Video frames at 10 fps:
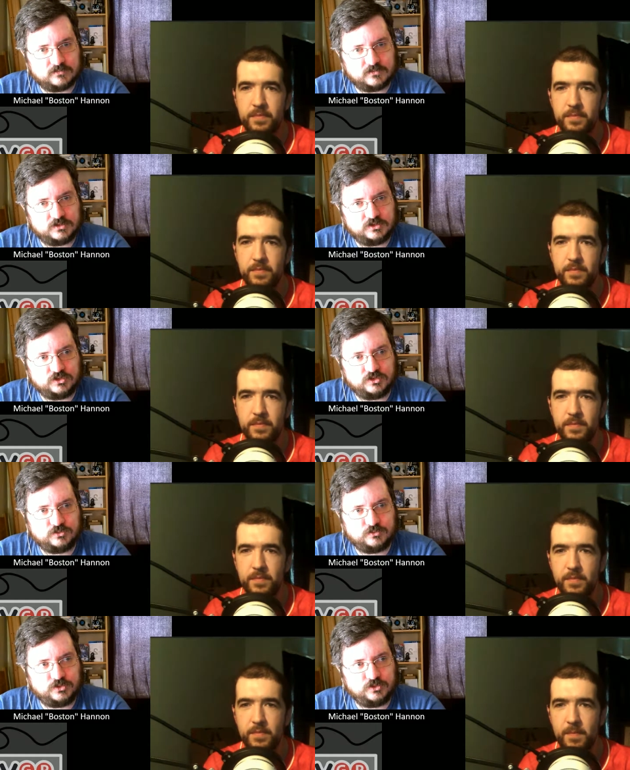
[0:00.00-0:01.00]

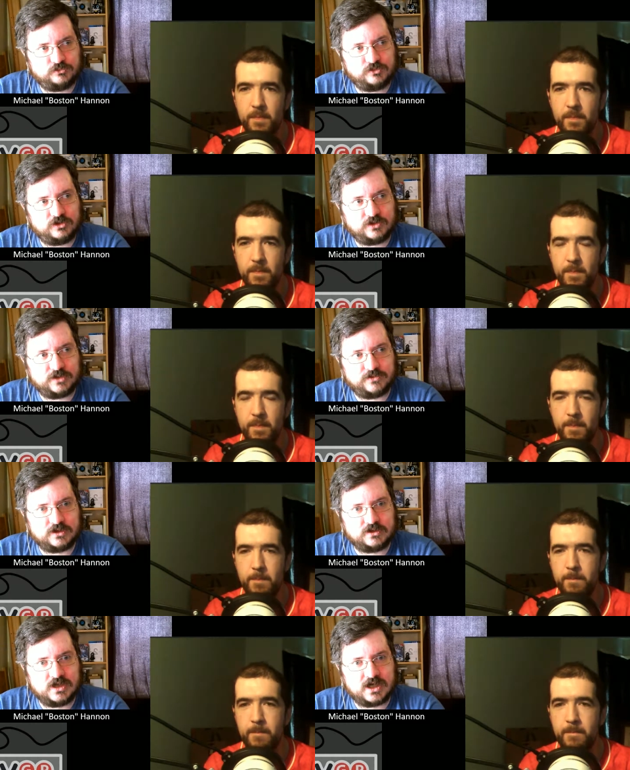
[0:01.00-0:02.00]
Speaker 1: you you figure out
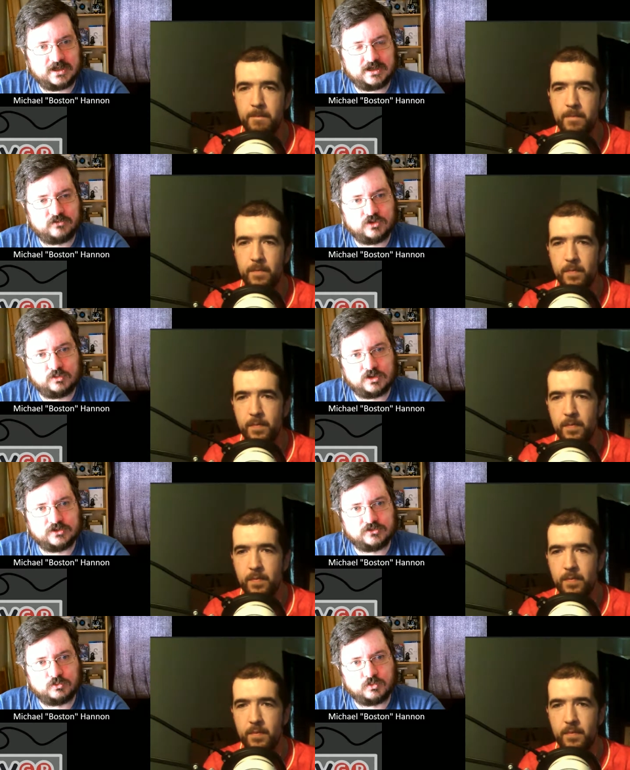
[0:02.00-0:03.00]
that not every run
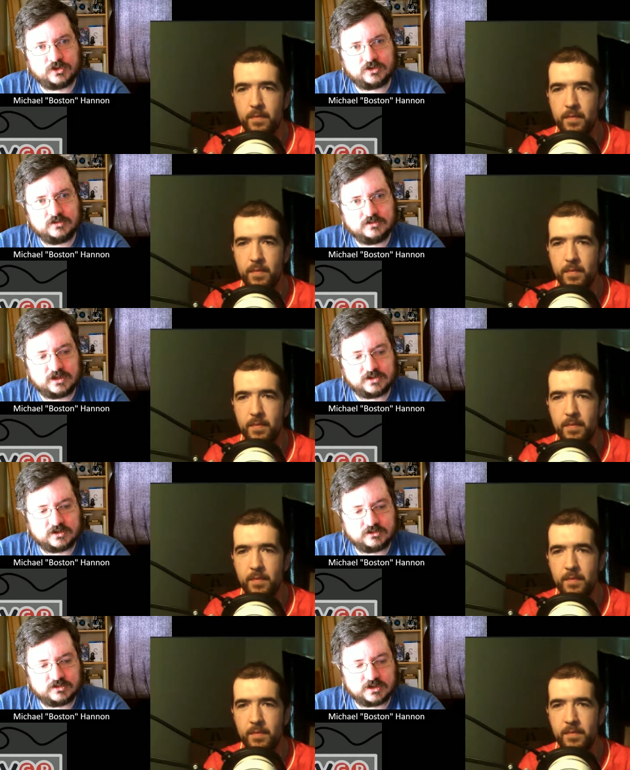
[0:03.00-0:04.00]
is a winner, and
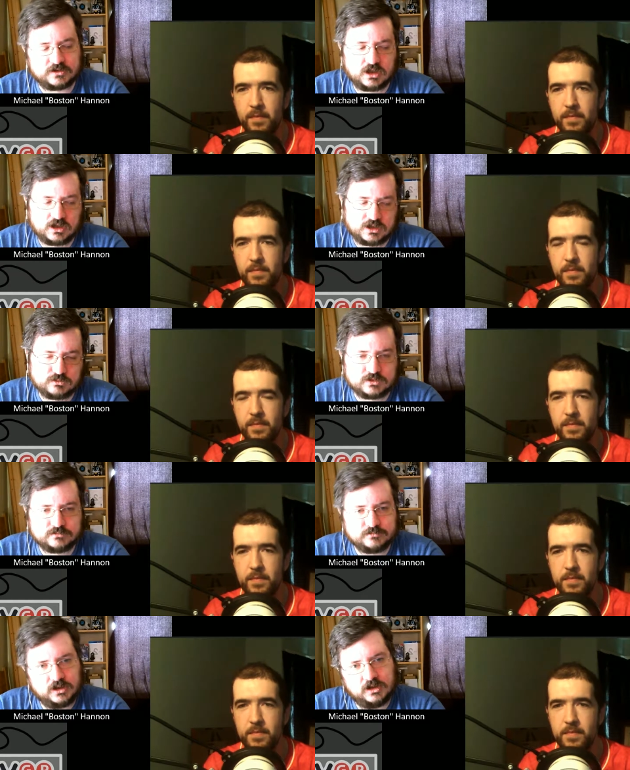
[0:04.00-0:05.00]
then you're like, all right, well,
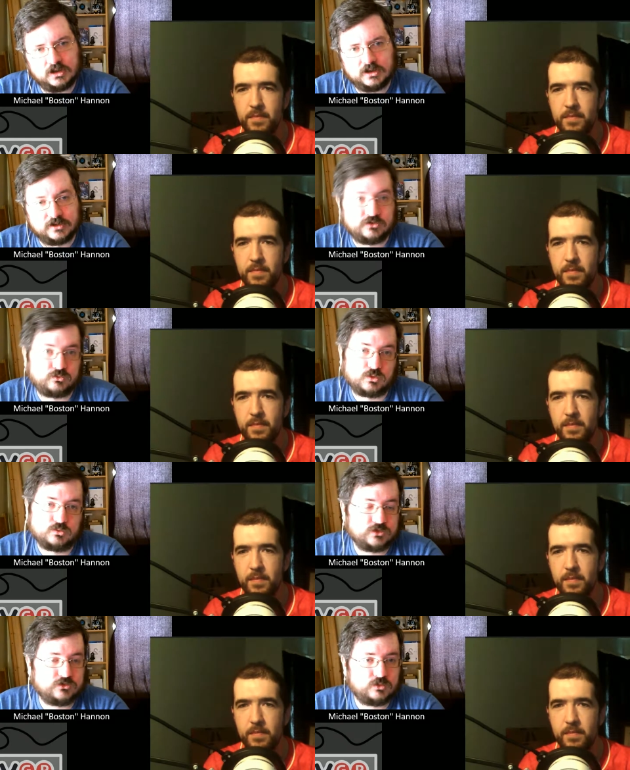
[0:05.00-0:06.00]
this one
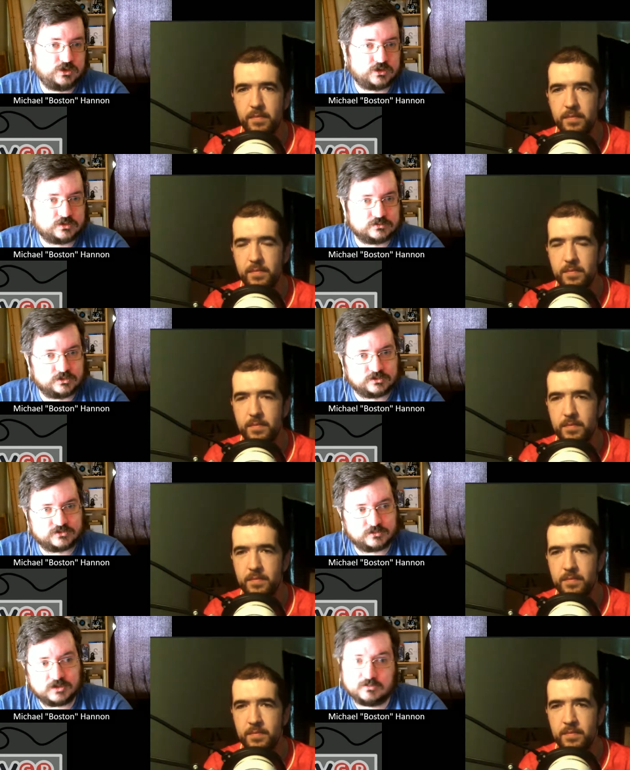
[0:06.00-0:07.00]
wasn't a winner. You know,
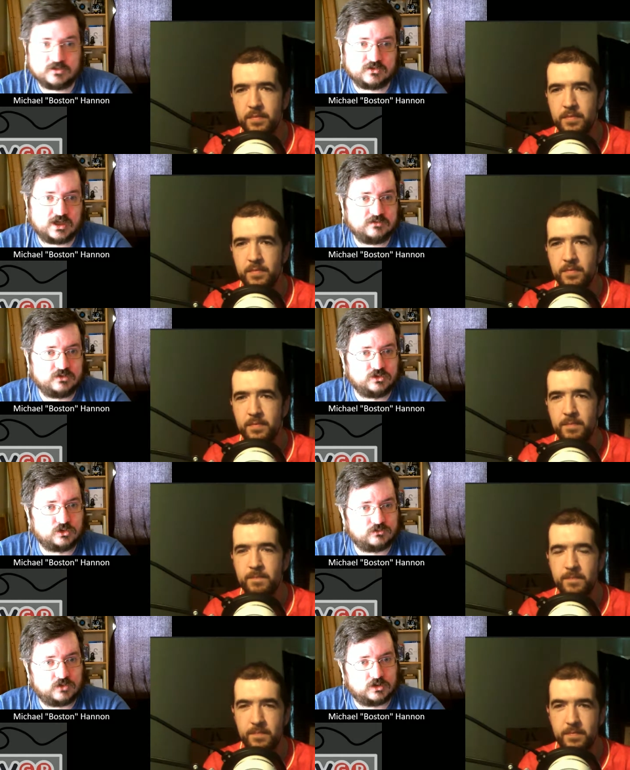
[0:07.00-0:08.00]
sometimes it's not even
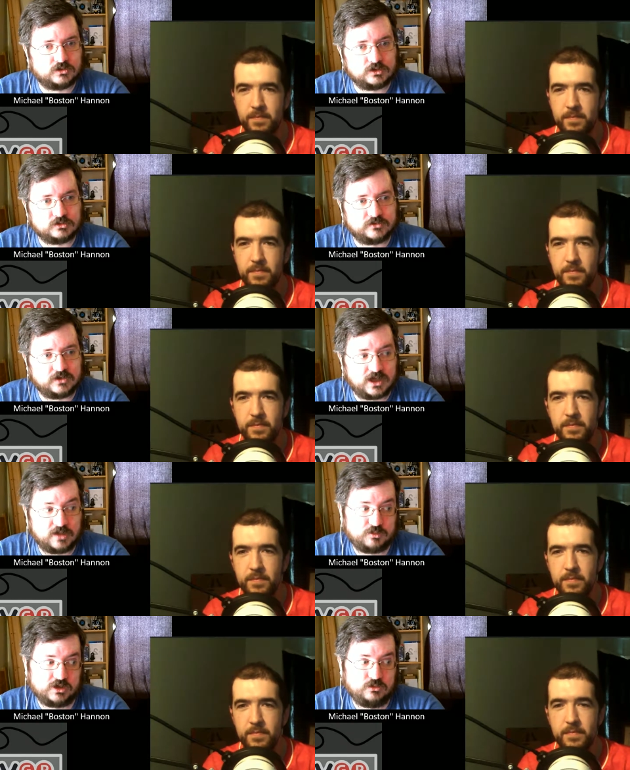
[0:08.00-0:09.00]
your fault. You know, it's like I
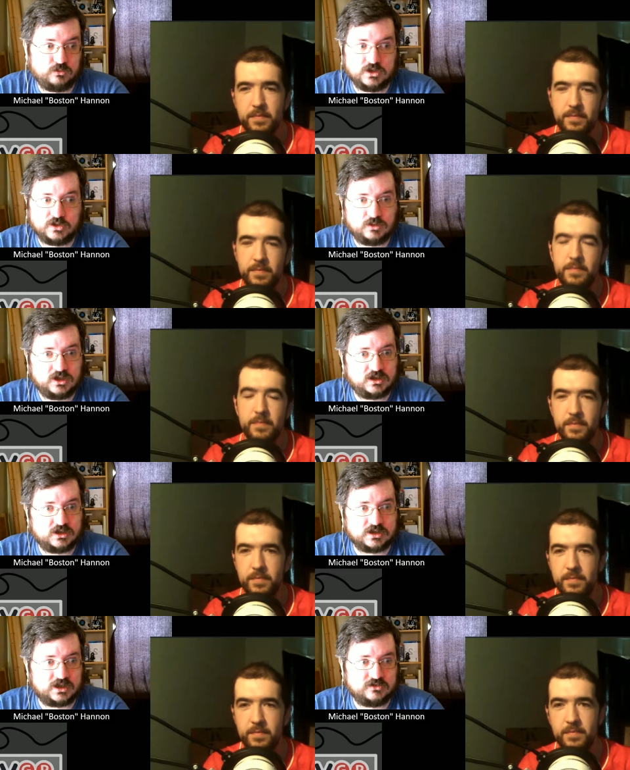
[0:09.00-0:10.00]
played really well,
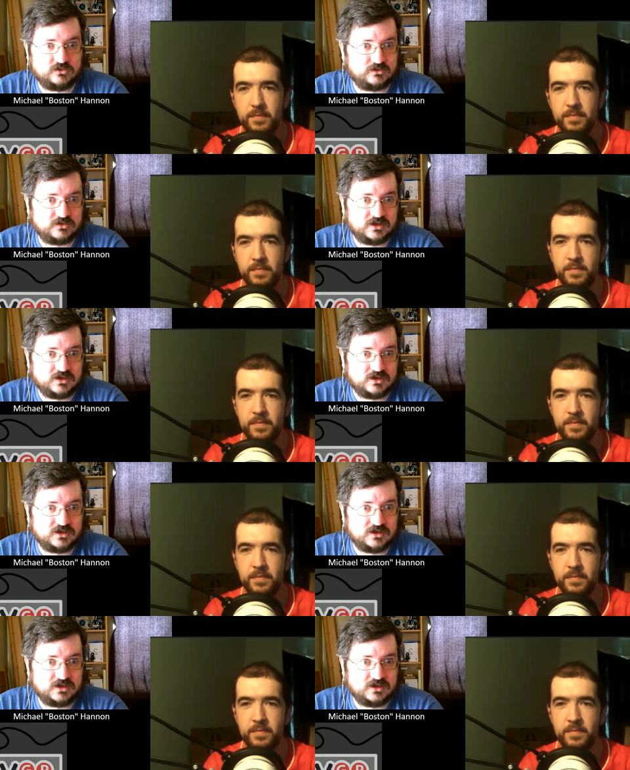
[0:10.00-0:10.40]
and I just